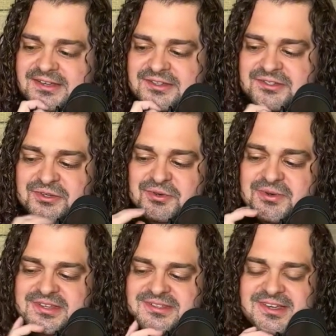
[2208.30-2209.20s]

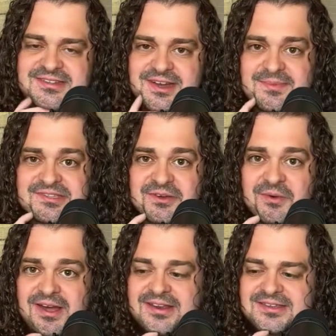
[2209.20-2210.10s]
to St. Thomas
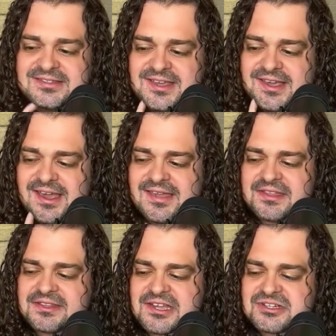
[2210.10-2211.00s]
Aquinas. And
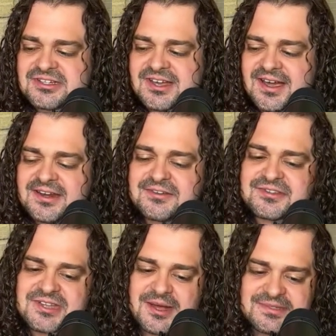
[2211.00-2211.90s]
the legend kind of
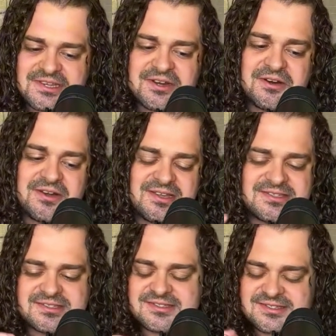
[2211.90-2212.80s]
stops here.
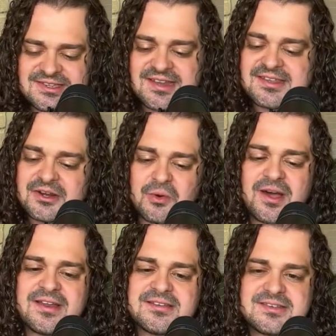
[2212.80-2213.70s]
It's said that
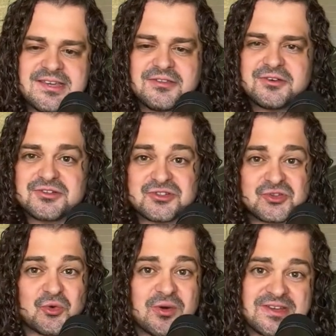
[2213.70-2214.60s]
Aquinas either
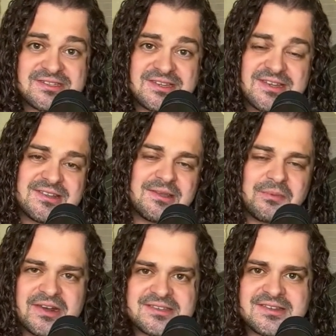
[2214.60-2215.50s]
destroys the
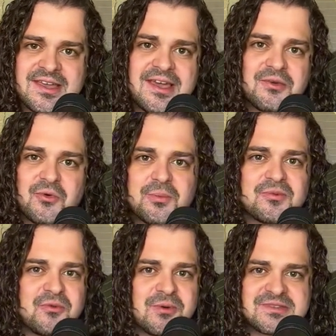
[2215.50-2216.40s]
brazen head or
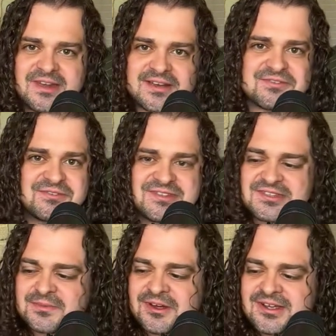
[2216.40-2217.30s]
performs an
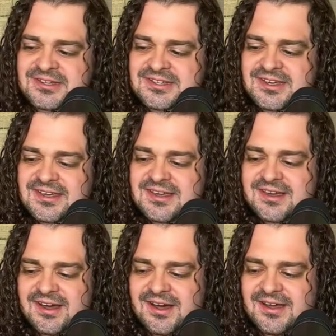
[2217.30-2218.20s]
exorcism on it,
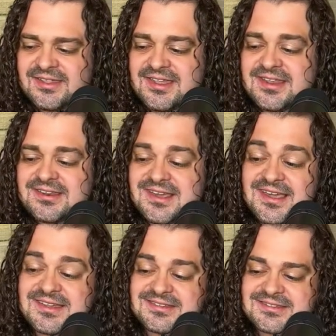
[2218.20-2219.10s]
and then it
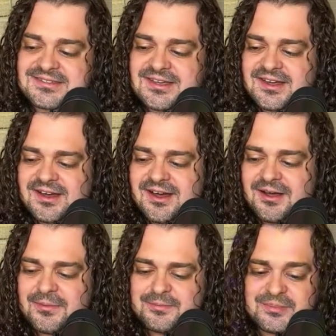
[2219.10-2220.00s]
ends.
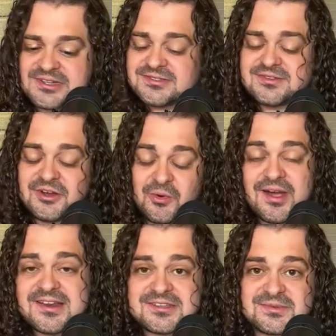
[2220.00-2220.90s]
But
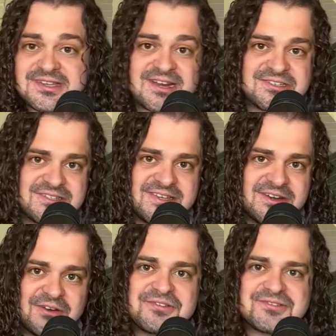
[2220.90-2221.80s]
Aquinas was actually
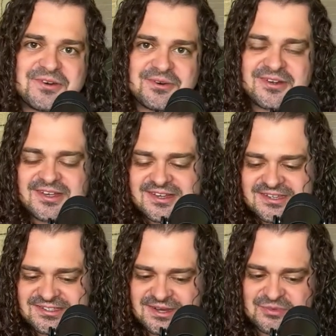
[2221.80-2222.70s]
also
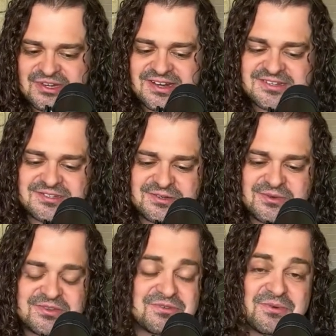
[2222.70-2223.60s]
subject
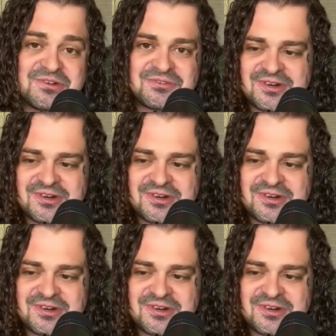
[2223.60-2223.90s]
to the sorcery